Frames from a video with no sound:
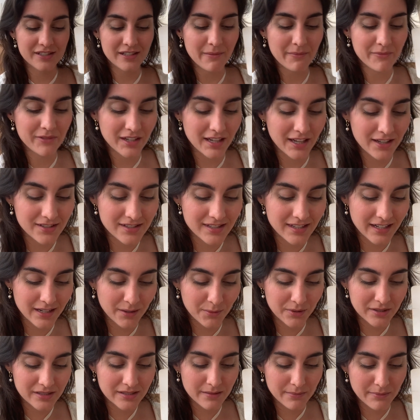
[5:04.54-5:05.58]
something else that I
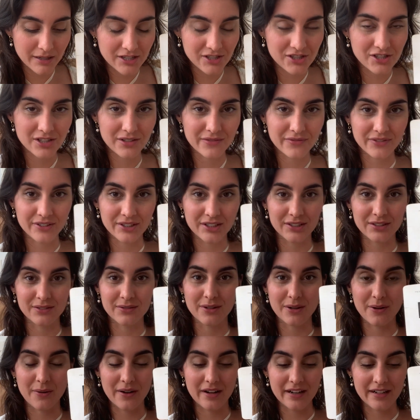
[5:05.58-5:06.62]
want to mention for you,
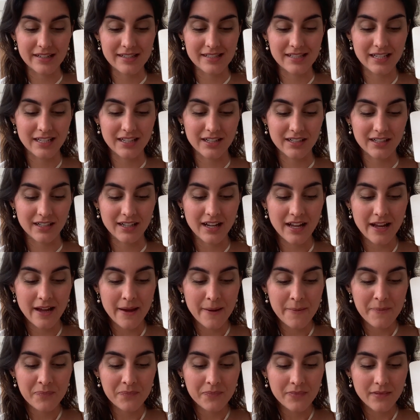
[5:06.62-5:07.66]
Aquarius, here.
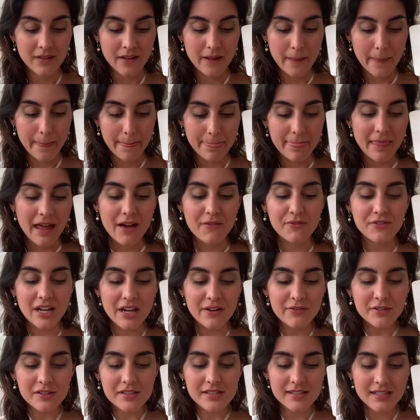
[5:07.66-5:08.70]
I've
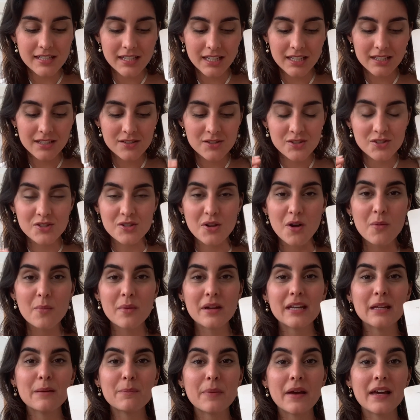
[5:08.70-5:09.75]
never seen so
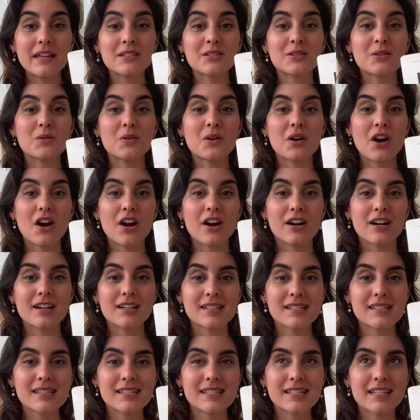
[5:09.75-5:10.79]
many pentacle
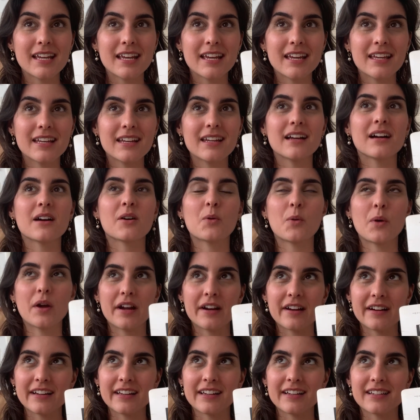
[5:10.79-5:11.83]
cards in
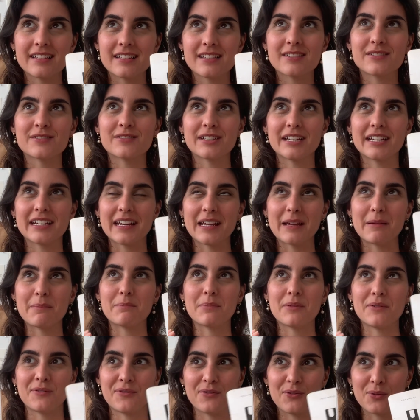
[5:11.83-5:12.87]
Aquarius reading
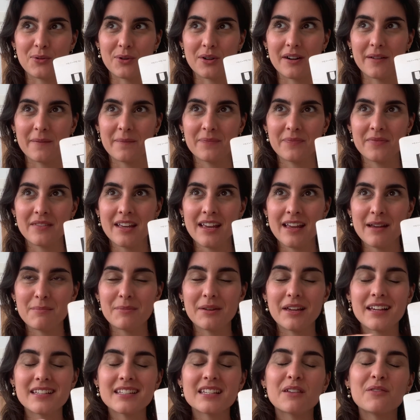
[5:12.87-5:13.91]
before,
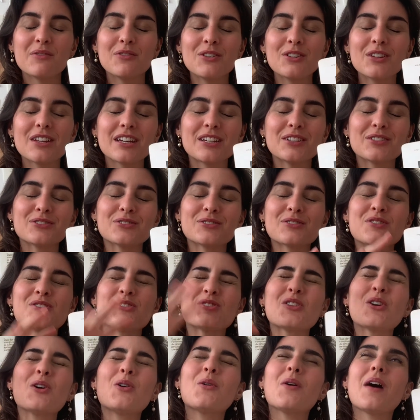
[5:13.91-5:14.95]
because I feel like you're
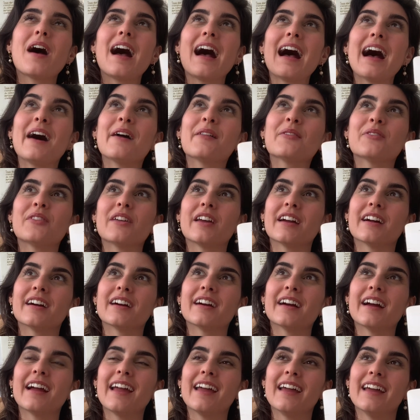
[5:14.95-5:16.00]
so out
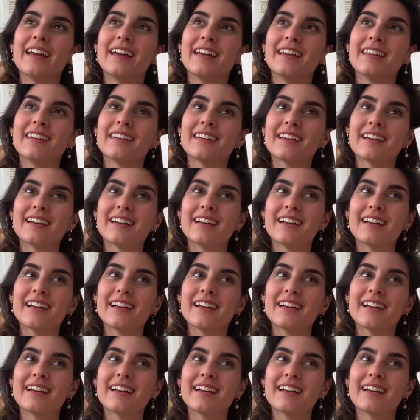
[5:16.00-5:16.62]
there, and